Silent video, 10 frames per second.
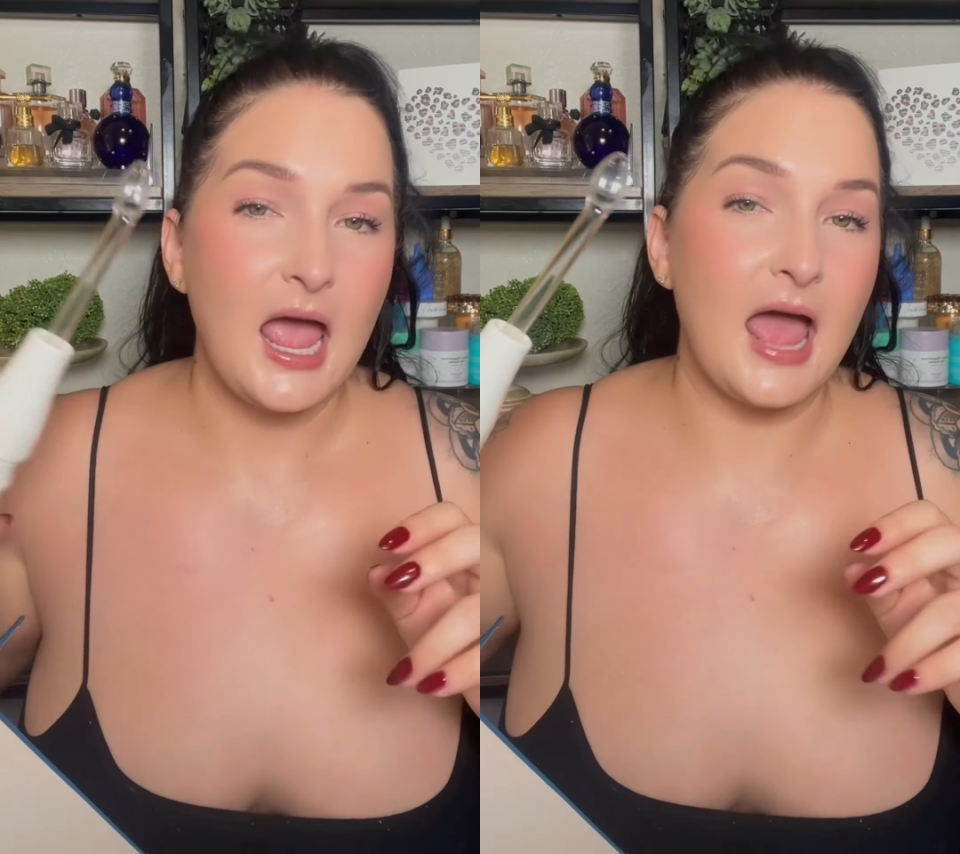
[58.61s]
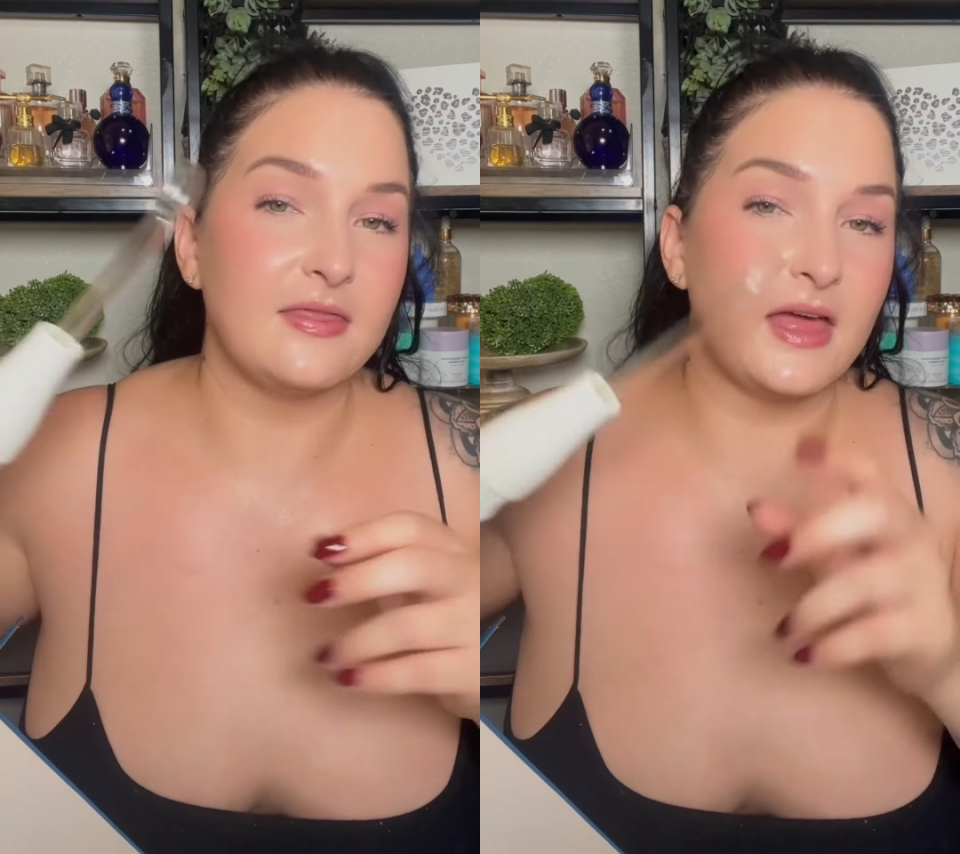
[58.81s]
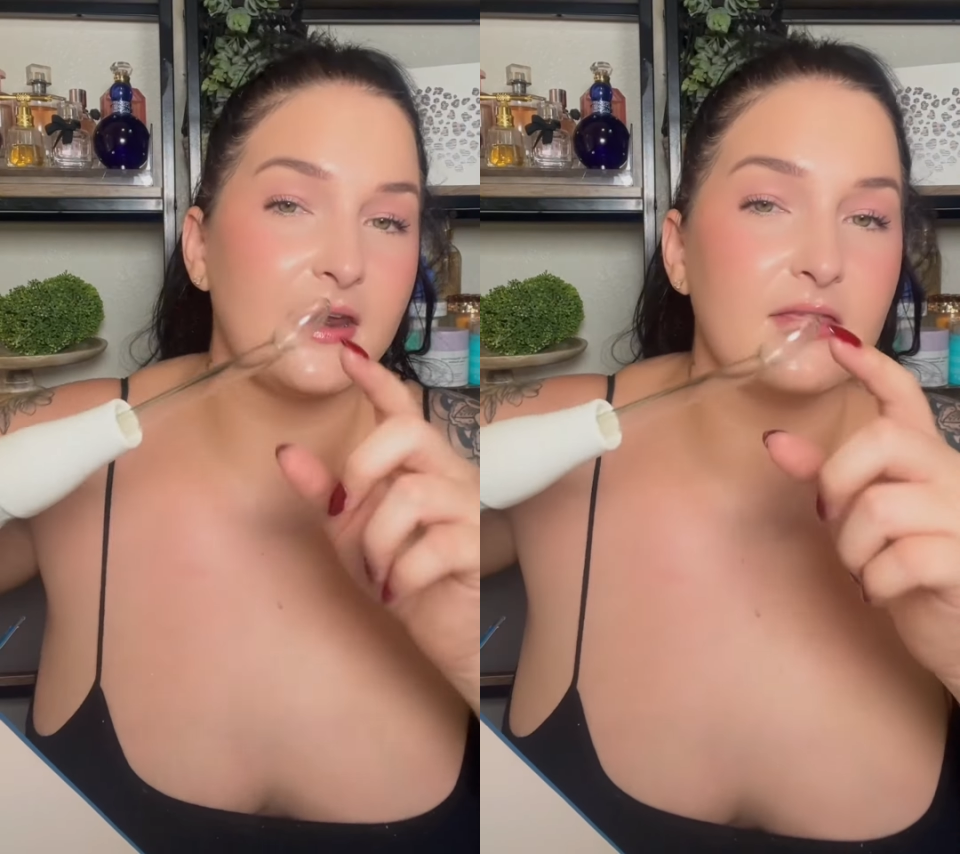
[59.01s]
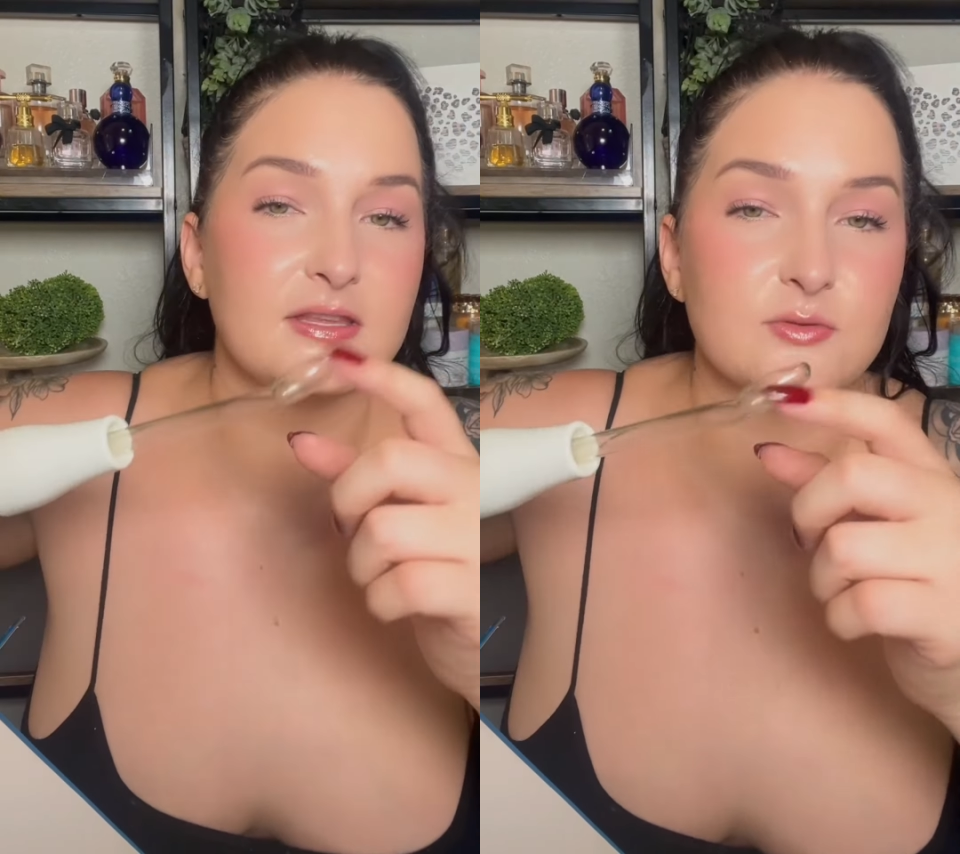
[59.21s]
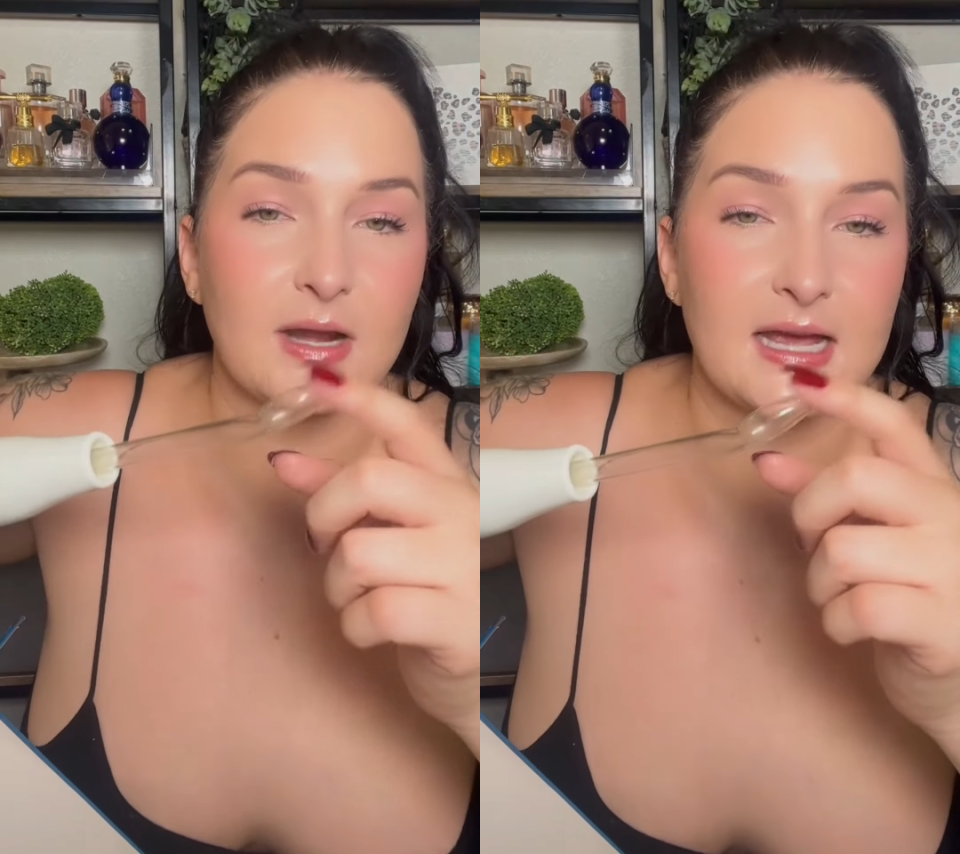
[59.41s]
And then
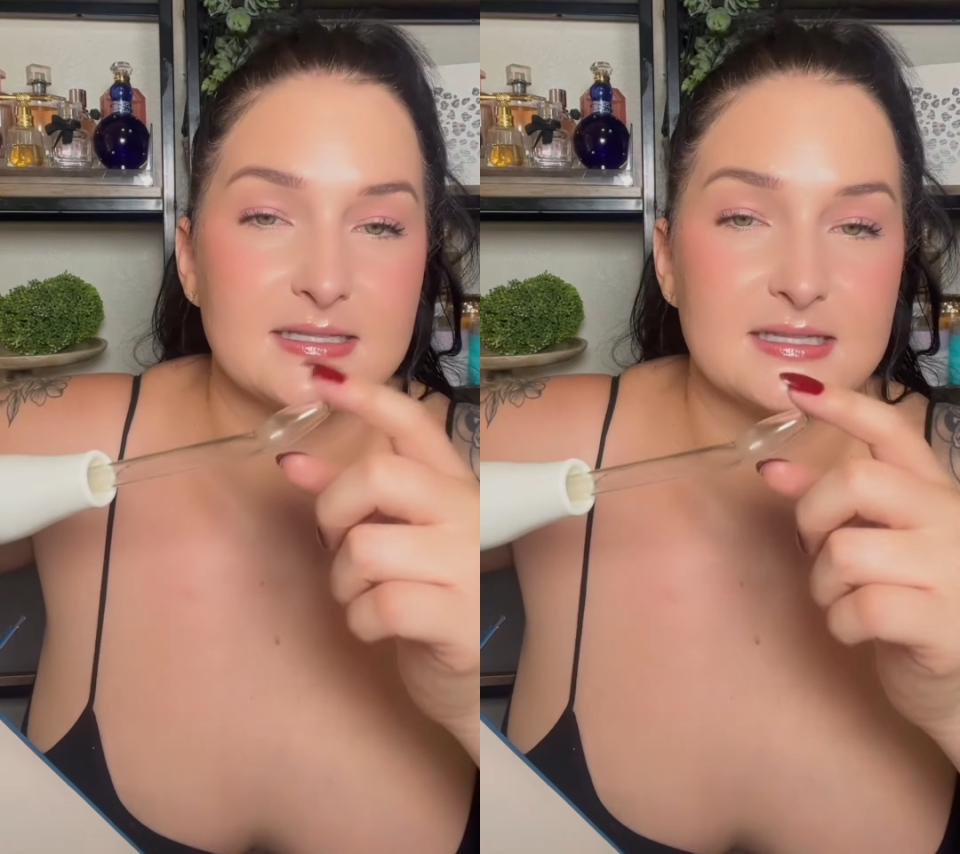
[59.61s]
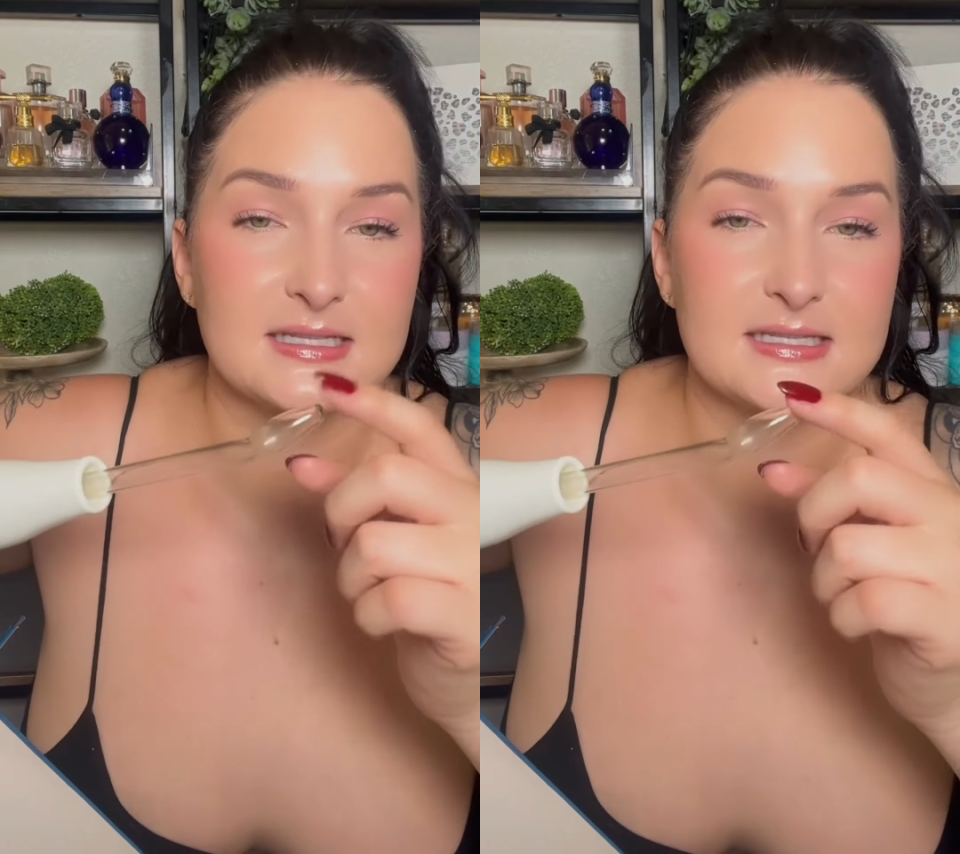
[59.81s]
this one has the